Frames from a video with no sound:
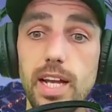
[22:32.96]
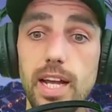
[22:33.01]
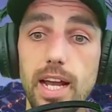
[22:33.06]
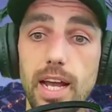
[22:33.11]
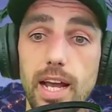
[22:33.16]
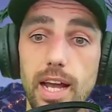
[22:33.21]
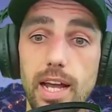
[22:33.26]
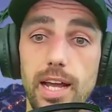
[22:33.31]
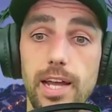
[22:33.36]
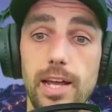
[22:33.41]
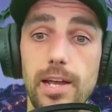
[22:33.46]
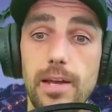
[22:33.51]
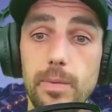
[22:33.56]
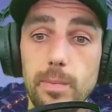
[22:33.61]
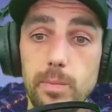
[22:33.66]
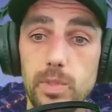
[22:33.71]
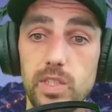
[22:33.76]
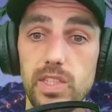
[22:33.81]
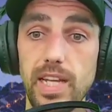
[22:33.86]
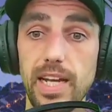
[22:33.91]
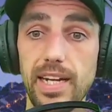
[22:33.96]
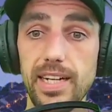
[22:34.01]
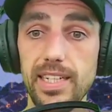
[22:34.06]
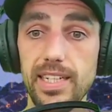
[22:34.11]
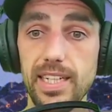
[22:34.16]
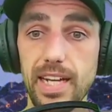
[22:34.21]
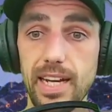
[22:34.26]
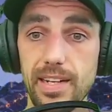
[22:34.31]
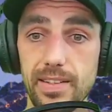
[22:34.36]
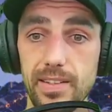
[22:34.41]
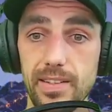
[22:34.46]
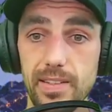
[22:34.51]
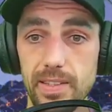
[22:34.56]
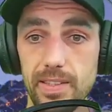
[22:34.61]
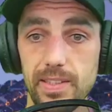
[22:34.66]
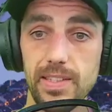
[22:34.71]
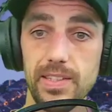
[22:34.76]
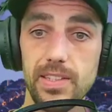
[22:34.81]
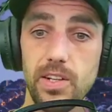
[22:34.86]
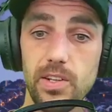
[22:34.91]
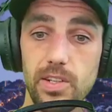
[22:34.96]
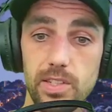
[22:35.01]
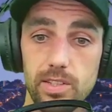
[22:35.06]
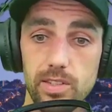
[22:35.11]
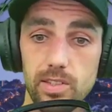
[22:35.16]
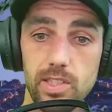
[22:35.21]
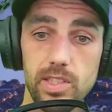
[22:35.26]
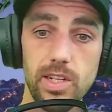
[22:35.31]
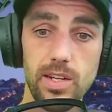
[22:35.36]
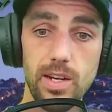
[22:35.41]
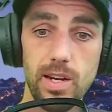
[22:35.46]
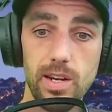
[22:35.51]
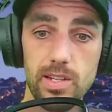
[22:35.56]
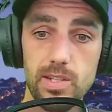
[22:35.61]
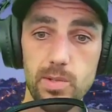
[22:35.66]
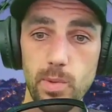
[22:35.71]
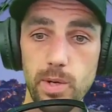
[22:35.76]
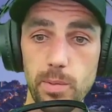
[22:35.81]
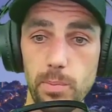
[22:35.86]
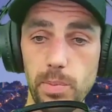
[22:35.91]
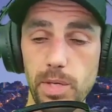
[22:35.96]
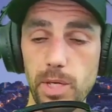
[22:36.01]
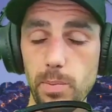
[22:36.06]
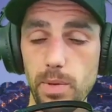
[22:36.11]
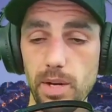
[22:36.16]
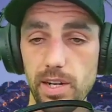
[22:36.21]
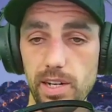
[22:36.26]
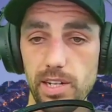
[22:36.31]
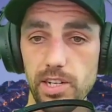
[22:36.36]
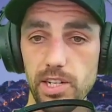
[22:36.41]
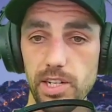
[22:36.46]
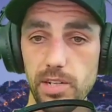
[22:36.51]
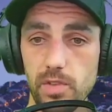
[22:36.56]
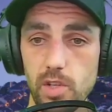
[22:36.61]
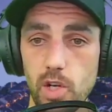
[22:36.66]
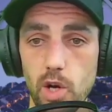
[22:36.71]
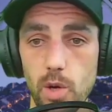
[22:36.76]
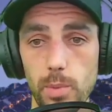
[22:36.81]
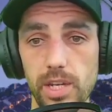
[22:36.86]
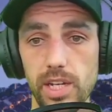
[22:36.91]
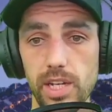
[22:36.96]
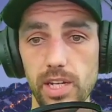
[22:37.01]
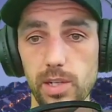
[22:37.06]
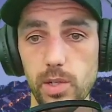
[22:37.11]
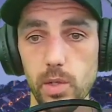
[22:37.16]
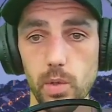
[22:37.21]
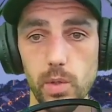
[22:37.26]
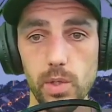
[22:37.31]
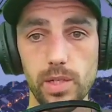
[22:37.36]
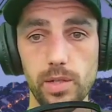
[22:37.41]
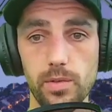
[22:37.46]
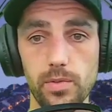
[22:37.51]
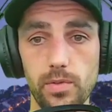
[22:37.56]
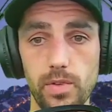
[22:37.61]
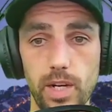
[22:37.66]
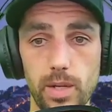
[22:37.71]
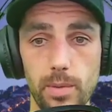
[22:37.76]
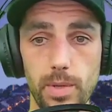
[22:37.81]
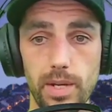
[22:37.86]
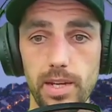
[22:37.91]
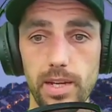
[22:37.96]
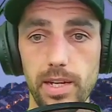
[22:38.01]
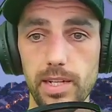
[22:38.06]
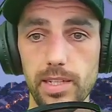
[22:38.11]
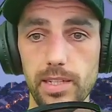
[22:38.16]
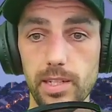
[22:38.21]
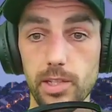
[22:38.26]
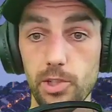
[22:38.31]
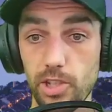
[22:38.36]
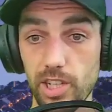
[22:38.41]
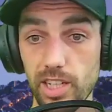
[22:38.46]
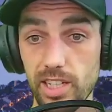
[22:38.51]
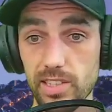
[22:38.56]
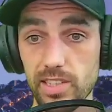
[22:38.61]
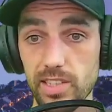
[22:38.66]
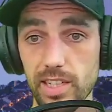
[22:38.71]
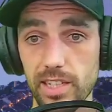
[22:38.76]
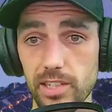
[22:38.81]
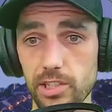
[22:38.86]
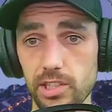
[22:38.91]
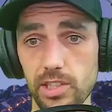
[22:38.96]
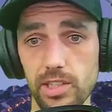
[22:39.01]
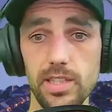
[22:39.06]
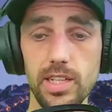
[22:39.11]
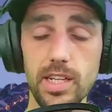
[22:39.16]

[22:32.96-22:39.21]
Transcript: um, standing at the, the turnstiles when people are kind of coming and going from uh, the train station.